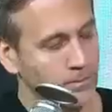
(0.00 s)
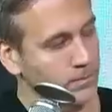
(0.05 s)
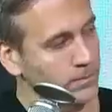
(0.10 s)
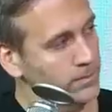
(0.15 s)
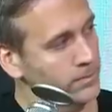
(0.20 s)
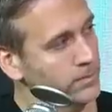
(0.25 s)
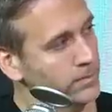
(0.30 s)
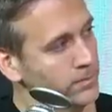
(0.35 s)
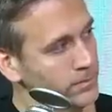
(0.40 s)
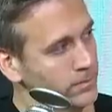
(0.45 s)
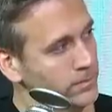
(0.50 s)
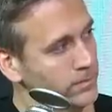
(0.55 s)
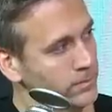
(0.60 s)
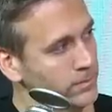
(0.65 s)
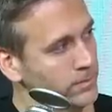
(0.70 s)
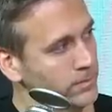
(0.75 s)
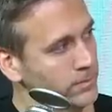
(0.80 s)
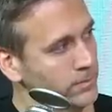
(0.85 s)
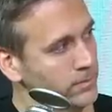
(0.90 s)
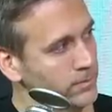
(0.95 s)

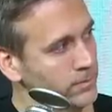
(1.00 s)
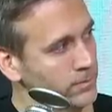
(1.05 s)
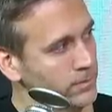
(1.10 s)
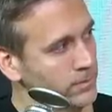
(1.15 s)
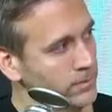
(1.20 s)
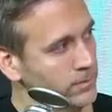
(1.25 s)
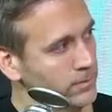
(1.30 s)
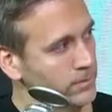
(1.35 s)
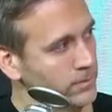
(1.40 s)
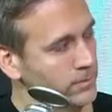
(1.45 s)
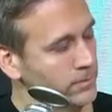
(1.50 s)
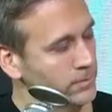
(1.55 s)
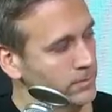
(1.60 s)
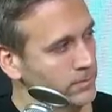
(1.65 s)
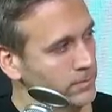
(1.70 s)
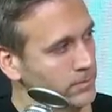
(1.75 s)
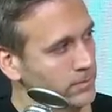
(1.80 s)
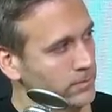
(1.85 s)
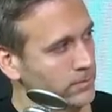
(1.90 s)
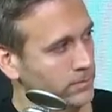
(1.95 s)

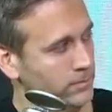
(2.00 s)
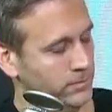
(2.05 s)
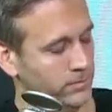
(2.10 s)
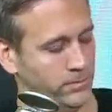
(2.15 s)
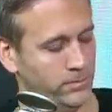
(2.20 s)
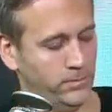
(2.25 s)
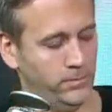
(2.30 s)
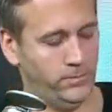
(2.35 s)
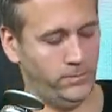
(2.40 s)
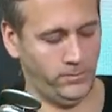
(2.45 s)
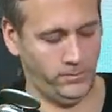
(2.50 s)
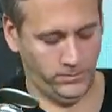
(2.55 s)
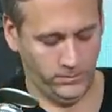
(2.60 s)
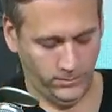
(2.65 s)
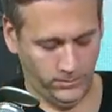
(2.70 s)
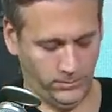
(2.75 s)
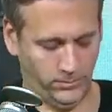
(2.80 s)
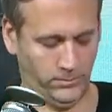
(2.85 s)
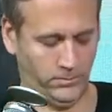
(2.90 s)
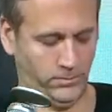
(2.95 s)

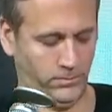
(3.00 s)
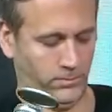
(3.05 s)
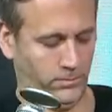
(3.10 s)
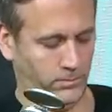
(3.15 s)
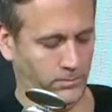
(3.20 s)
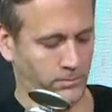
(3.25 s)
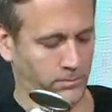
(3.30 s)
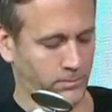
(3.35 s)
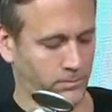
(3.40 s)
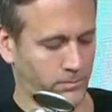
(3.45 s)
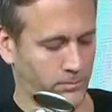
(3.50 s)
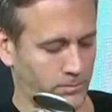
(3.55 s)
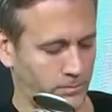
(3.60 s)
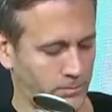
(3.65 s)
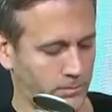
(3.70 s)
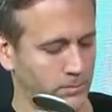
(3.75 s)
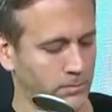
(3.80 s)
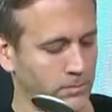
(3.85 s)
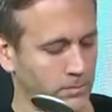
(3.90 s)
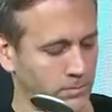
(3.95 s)

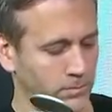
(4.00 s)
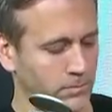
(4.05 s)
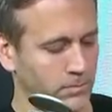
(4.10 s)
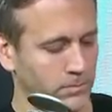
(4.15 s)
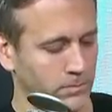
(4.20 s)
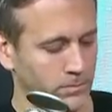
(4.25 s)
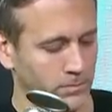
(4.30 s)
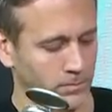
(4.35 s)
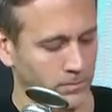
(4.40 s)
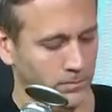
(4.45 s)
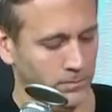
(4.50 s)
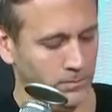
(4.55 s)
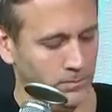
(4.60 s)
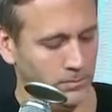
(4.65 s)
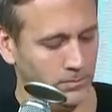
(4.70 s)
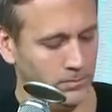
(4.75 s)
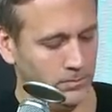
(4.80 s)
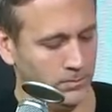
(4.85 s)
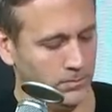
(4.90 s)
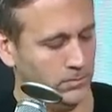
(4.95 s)

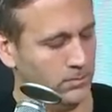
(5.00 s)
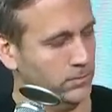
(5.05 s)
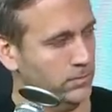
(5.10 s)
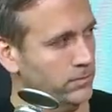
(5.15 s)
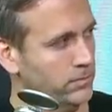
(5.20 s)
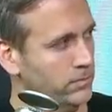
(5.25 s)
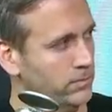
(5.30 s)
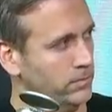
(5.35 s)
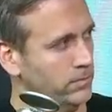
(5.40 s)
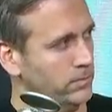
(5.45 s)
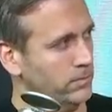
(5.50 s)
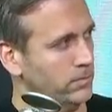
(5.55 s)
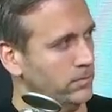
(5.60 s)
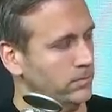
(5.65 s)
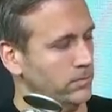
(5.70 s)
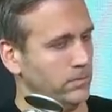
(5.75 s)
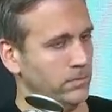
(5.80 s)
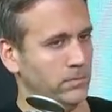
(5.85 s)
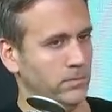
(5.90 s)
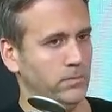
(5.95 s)

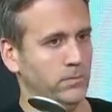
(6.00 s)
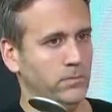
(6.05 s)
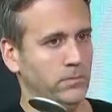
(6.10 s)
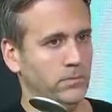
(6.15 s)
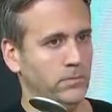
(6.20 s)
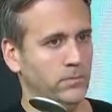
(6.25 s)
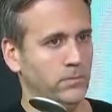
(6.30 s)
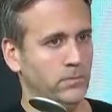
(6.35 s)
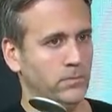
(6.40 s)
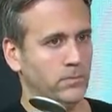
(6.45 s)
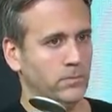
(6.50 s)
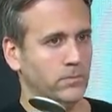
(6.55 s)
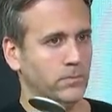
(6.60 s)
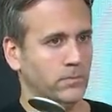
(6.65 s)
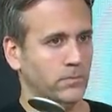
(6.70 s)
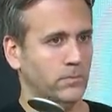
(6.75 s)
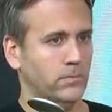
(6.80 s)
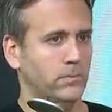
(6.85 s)
(silent)